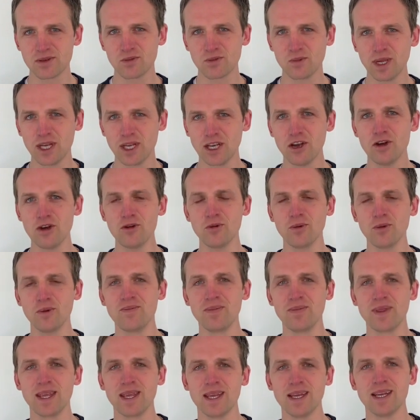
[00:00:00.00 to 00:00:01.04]
we know.
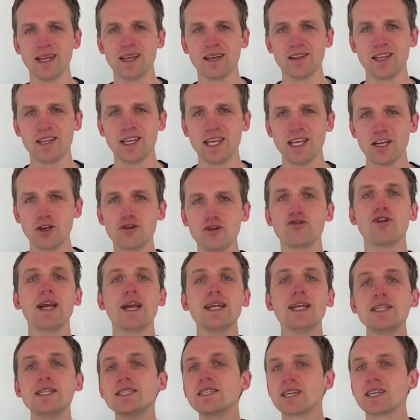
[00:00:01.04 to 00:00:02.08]
The
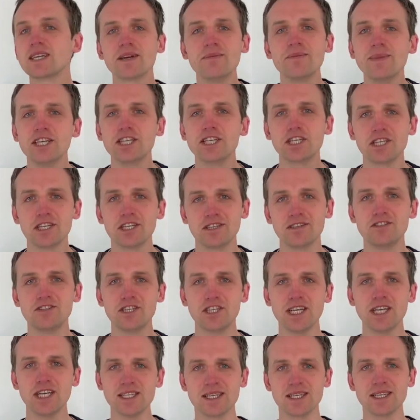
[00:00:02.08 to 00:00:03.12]
great commission of
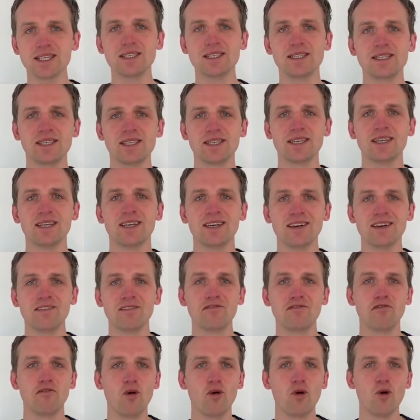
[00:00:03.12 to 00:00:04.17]
Jesus
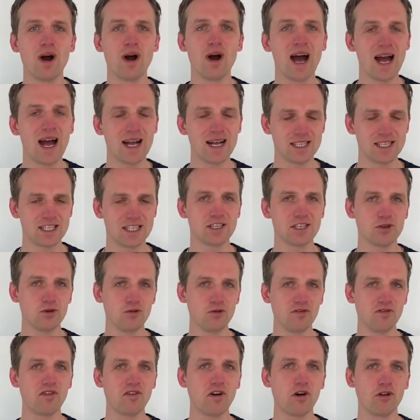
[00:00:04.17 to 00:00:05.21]
for us who
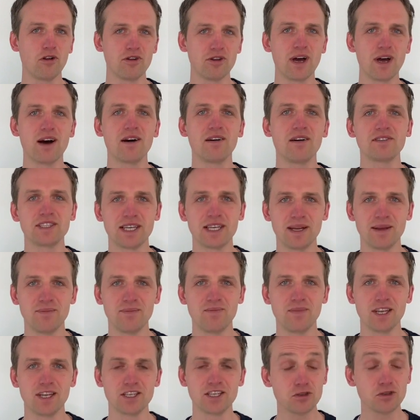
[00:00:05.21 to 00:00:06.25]
followed after him
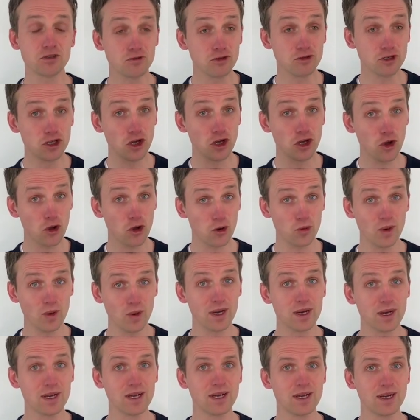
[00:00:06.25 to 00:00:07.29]
to go
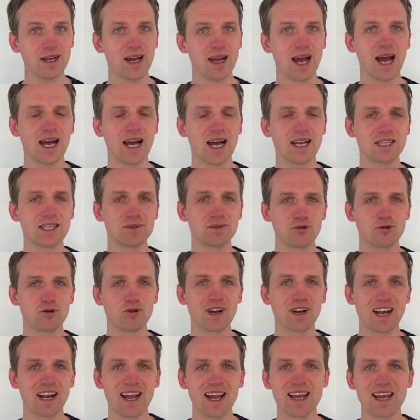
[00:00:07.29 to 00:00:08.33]
and
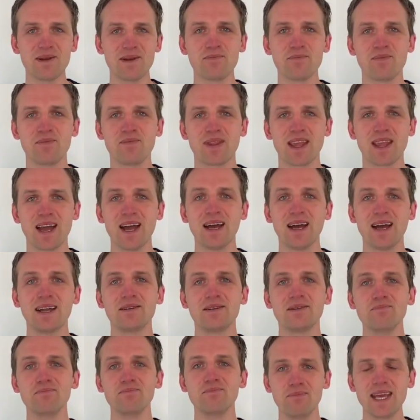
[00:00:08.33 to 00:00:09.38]
proclaim
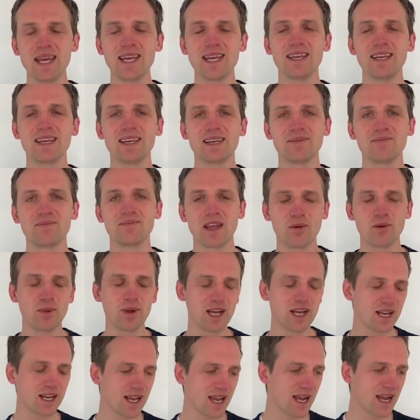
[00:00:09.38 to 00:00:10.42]
and make. And
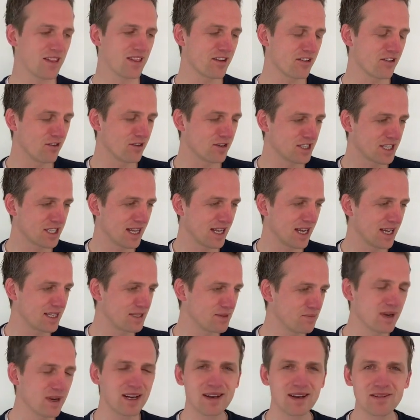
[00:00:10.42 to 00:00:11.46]
we're going to gather on to that.
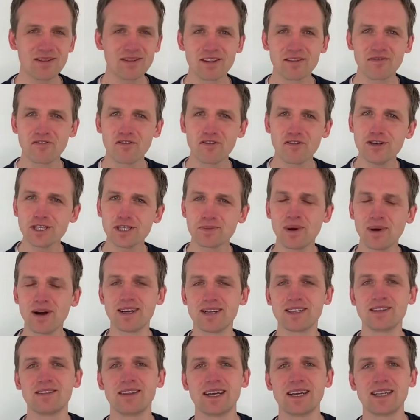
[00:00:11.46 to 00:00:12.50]
But the first
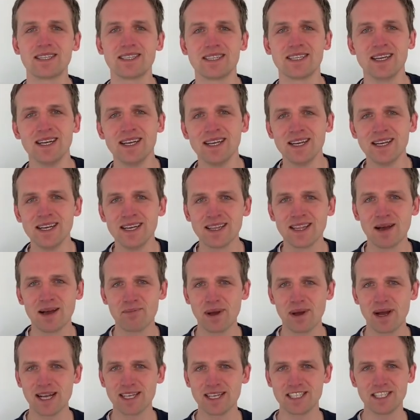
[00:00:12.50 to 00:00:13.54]
part of that, that
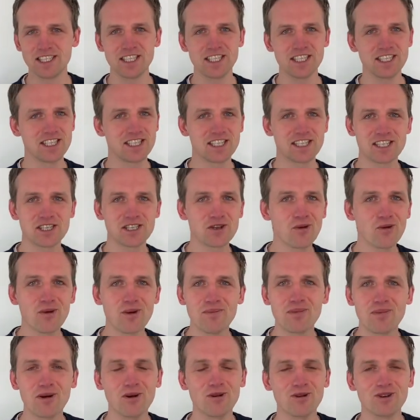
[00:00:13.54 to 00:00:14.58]
passage is so
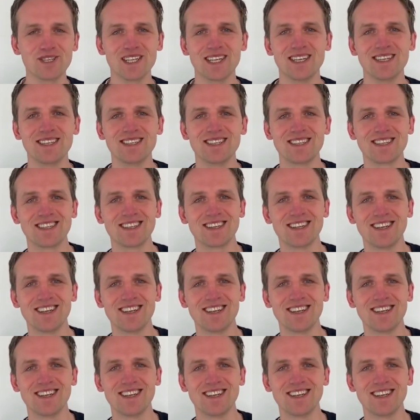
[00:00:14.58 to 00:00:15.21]
important